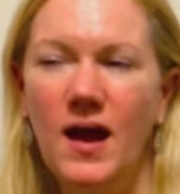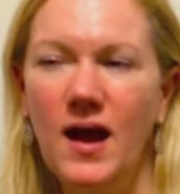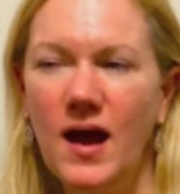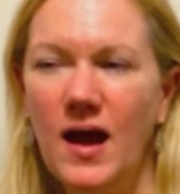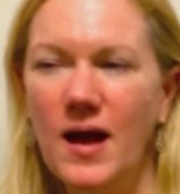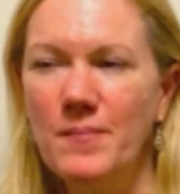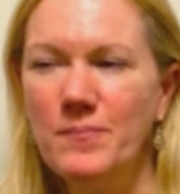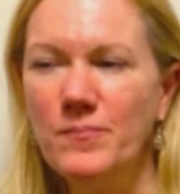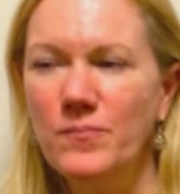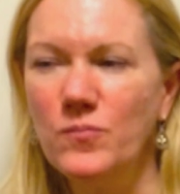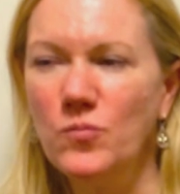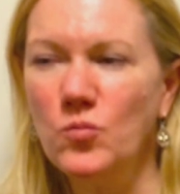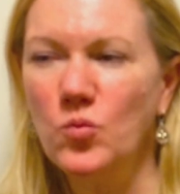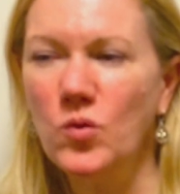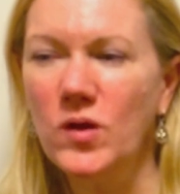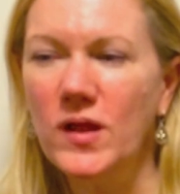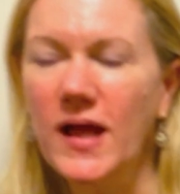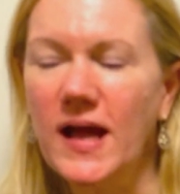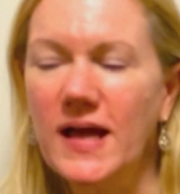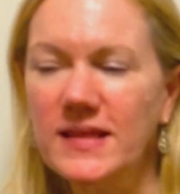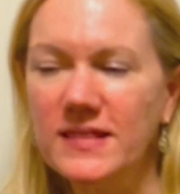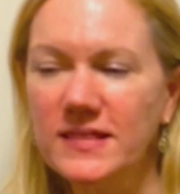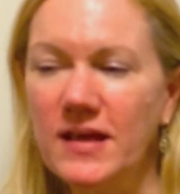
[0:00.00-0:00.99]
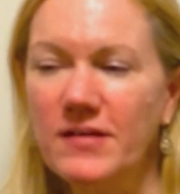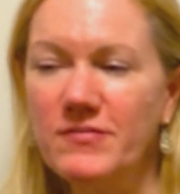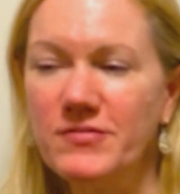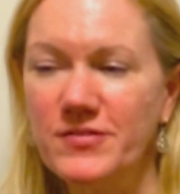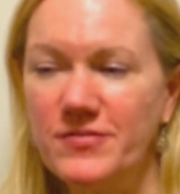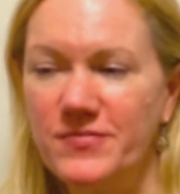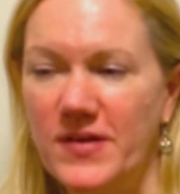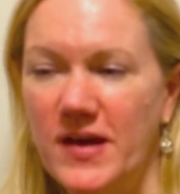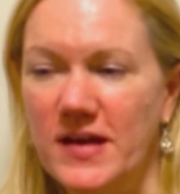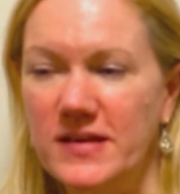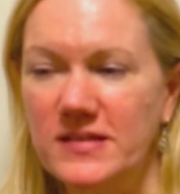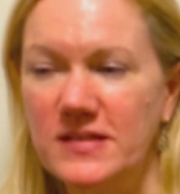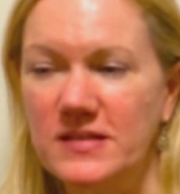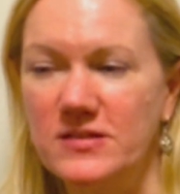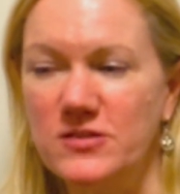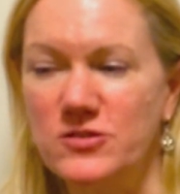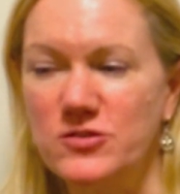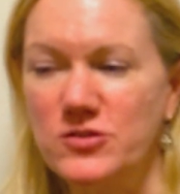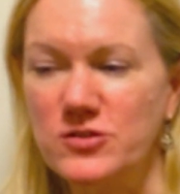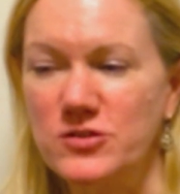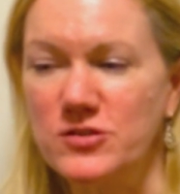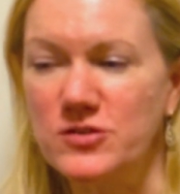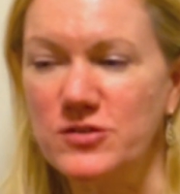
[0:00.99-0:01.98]
Um, well, I love the fact that
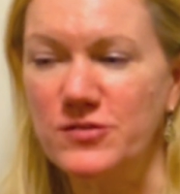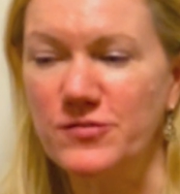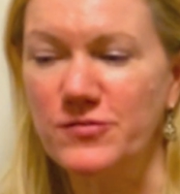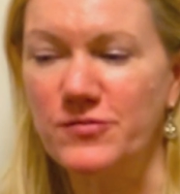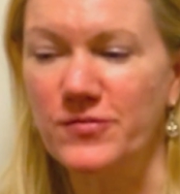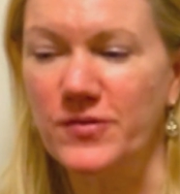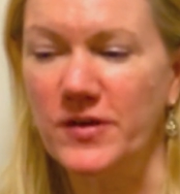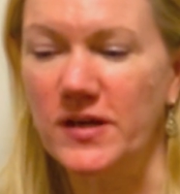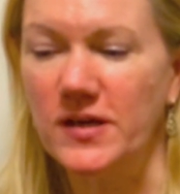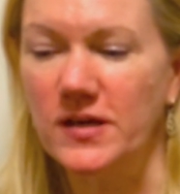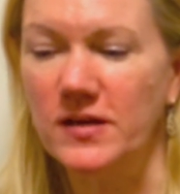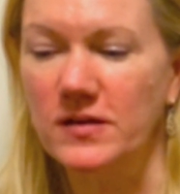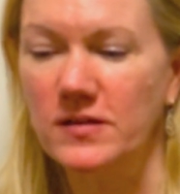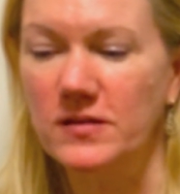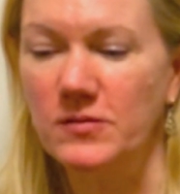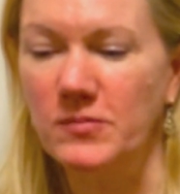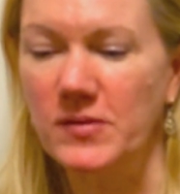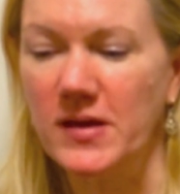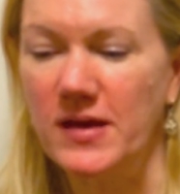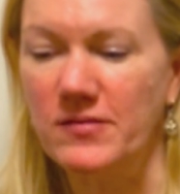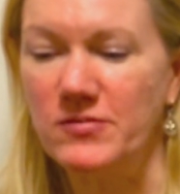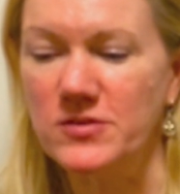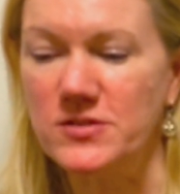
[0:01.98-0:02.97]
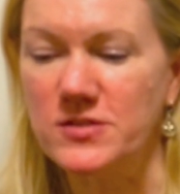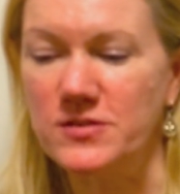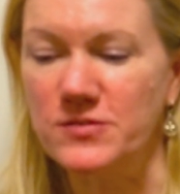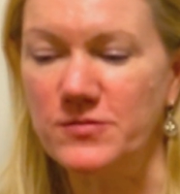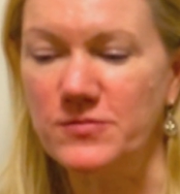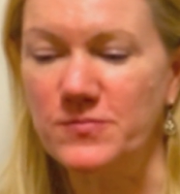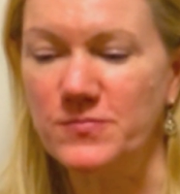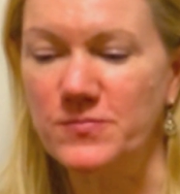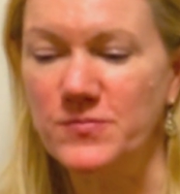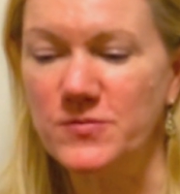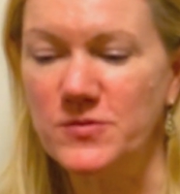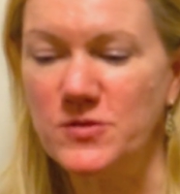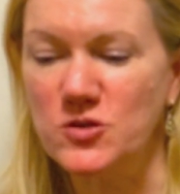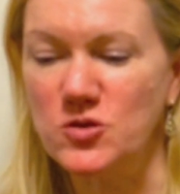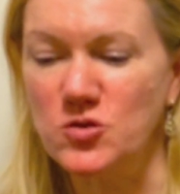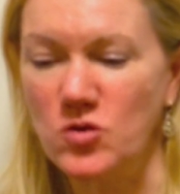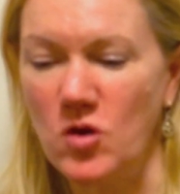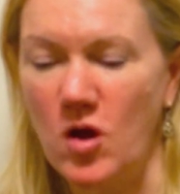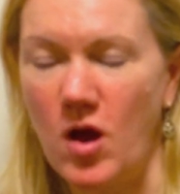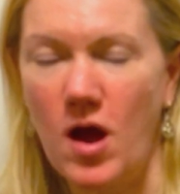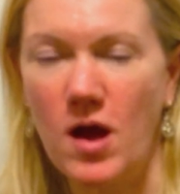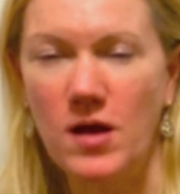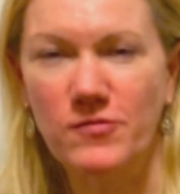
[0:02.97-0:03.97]
there's a sort of uh, that we have a sort of
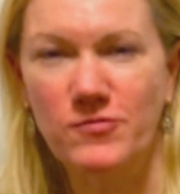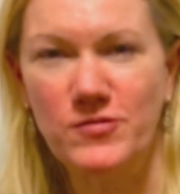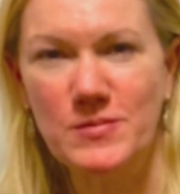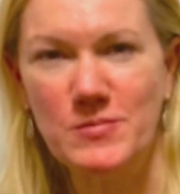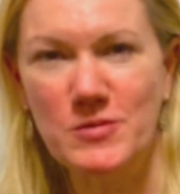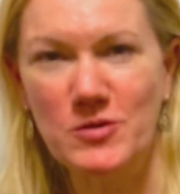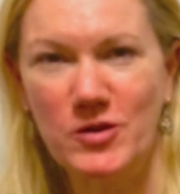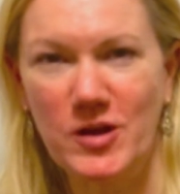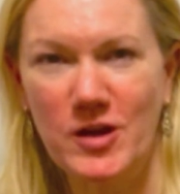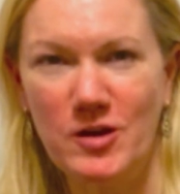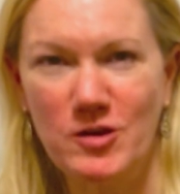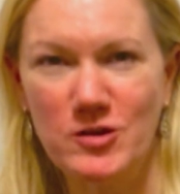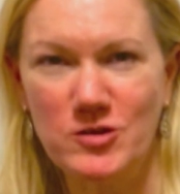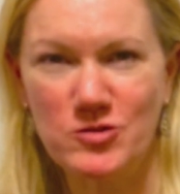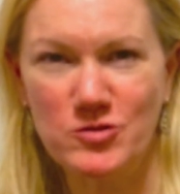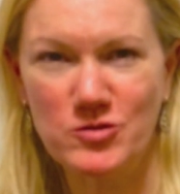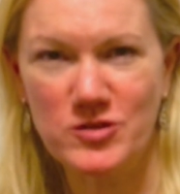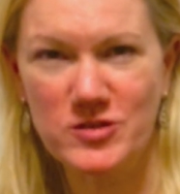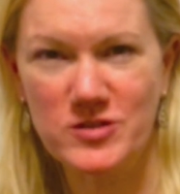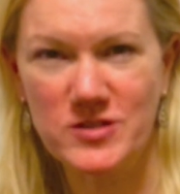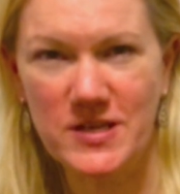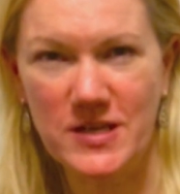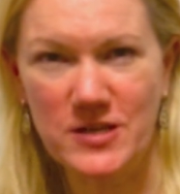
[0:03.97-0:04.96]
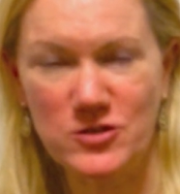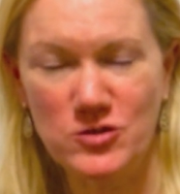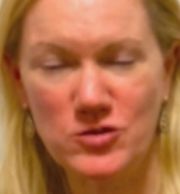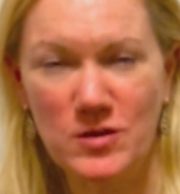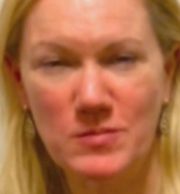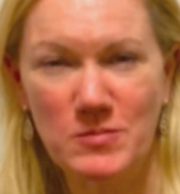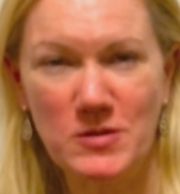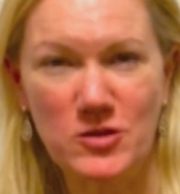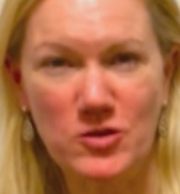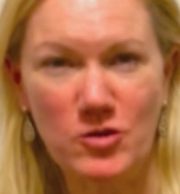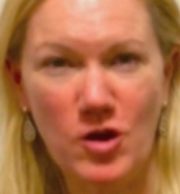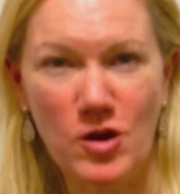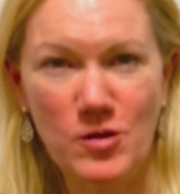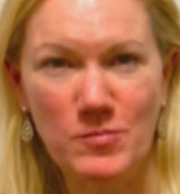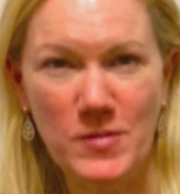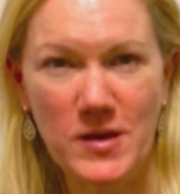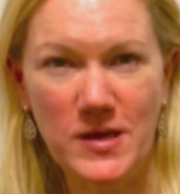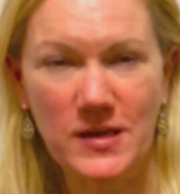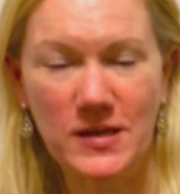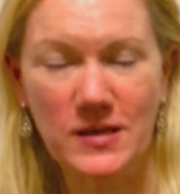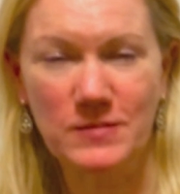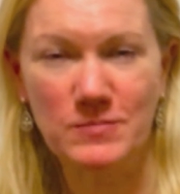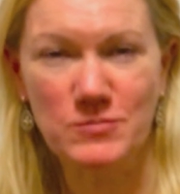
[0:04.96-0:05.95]
strong female character at the center. I mean, there aren't
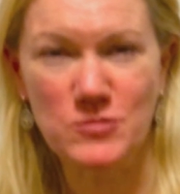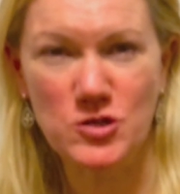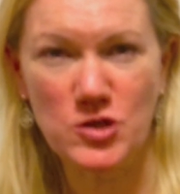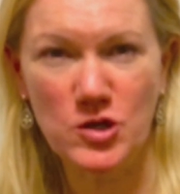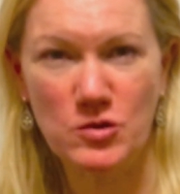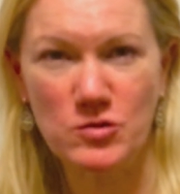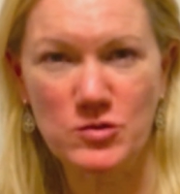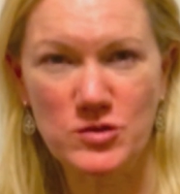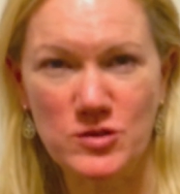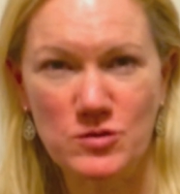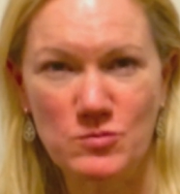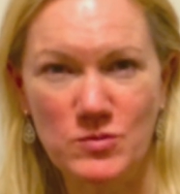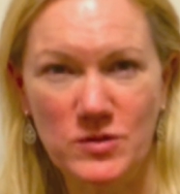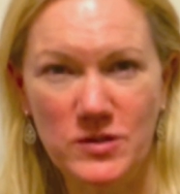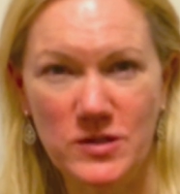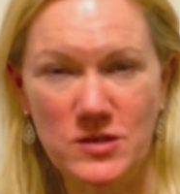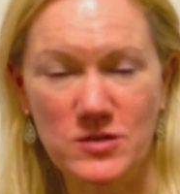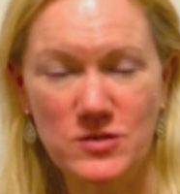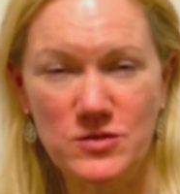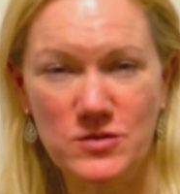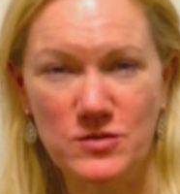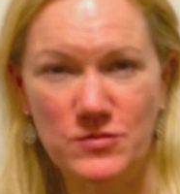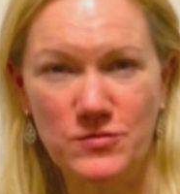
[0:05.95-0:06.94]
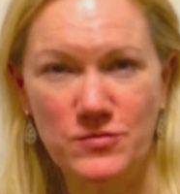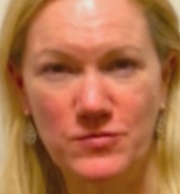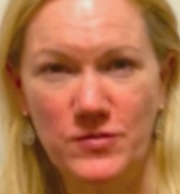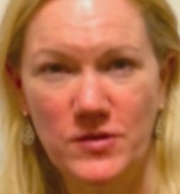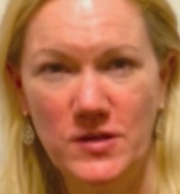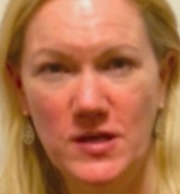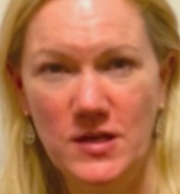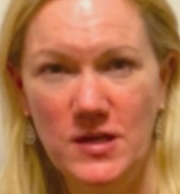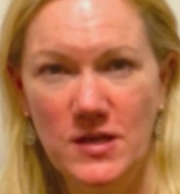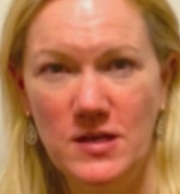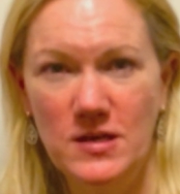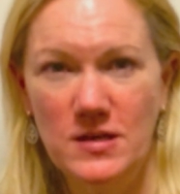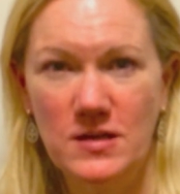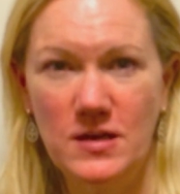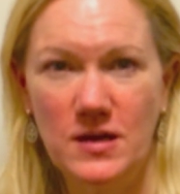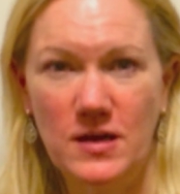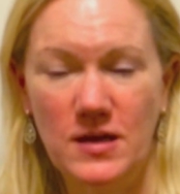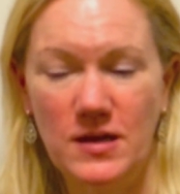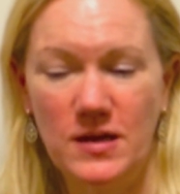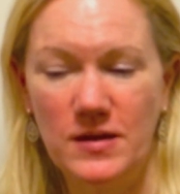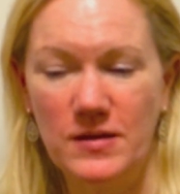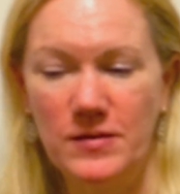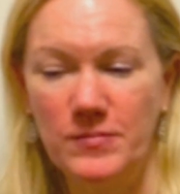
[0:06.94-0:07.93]
many shows that really a sort of
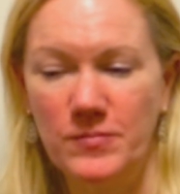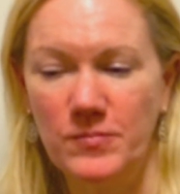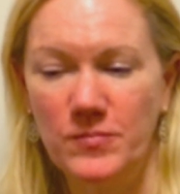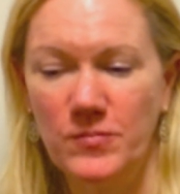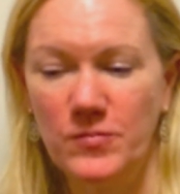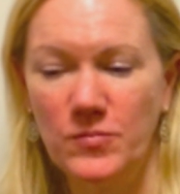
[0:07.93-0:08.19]
uh,